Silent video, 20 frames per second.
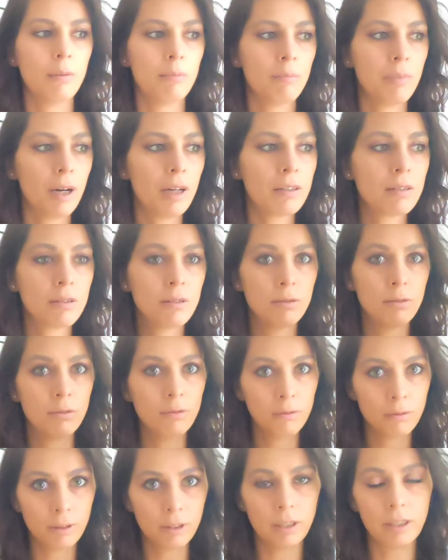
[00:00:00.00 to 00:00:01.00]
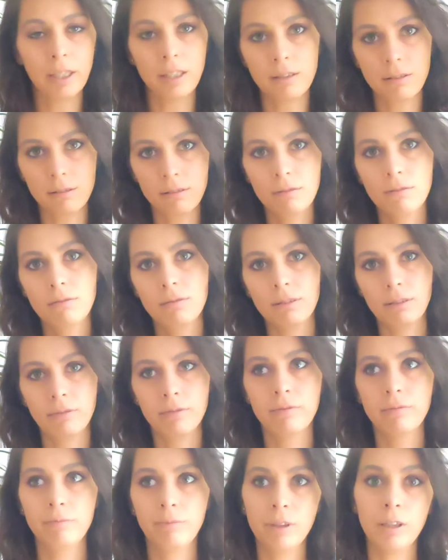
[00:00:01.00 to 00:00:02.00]
Bugs you, that's
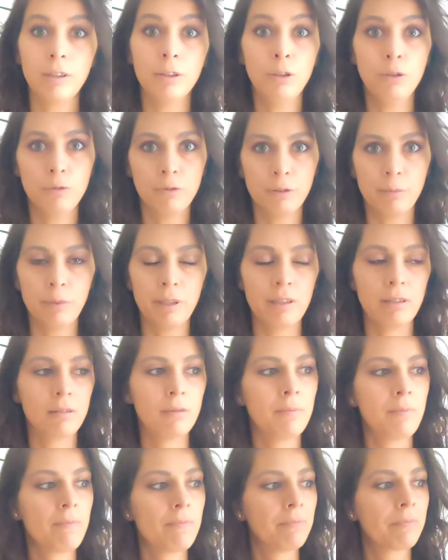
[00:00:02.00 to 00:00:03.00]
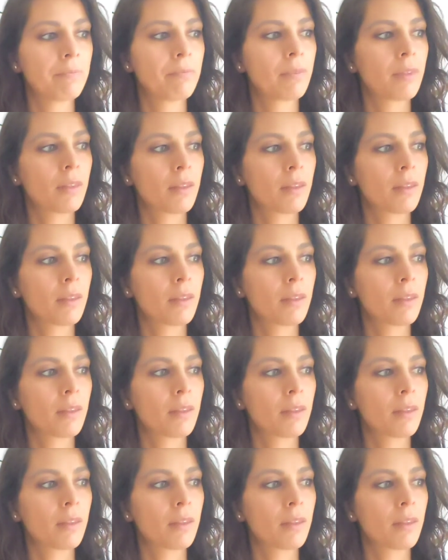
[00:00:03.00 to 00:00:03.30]
an euphemism.